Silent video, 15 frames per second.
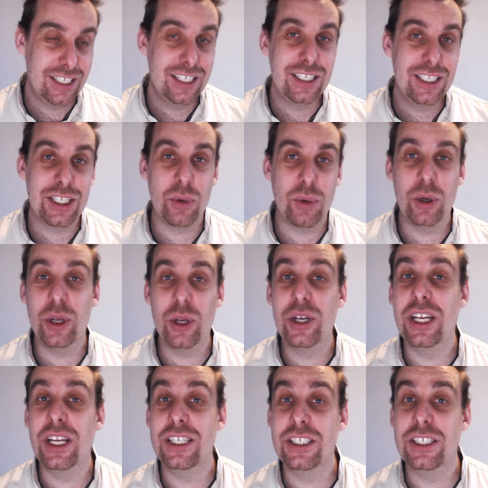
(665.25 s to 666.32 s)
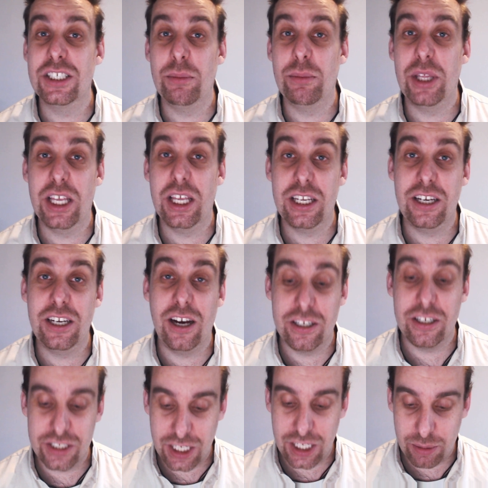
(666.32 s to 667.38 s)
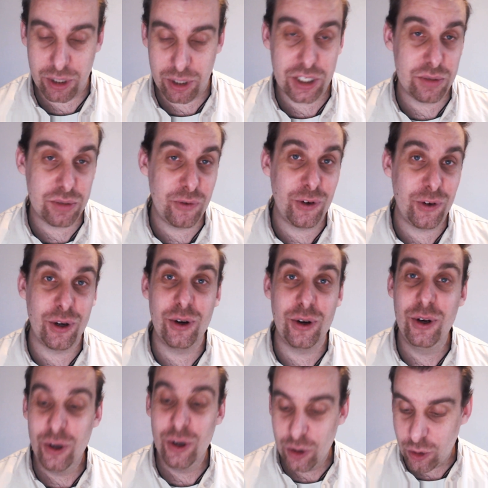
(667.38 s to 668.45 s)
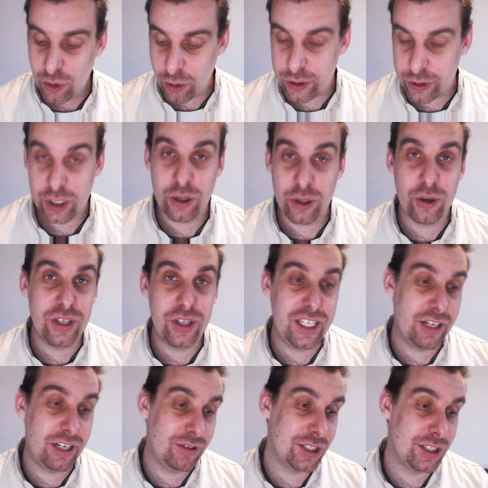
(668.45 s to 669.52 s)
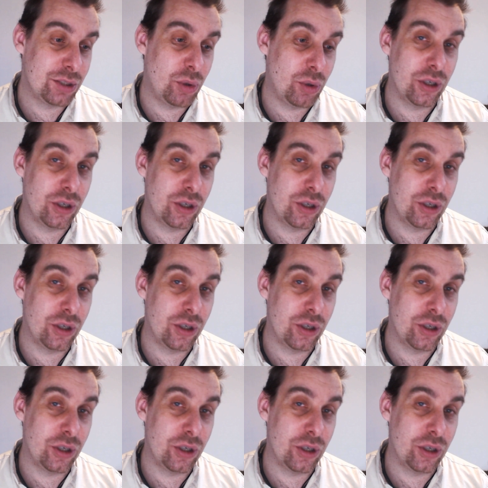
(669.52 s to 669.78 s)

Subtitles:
So we'll look into some of the other cards now, because we've also got the deer and the swan